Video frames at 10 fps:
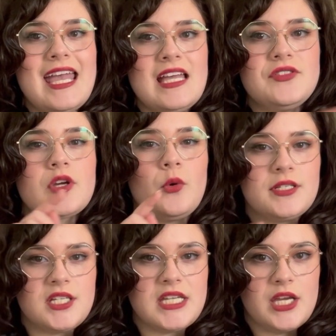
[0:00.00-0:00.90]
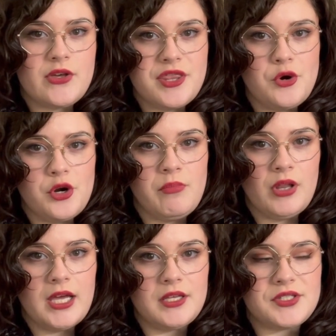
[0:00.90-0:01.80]
it's going to take third
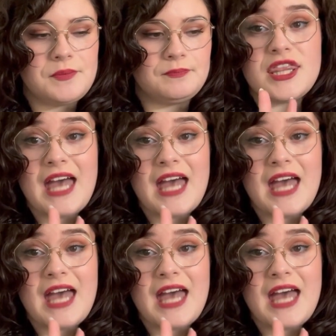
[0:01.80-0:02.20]
place.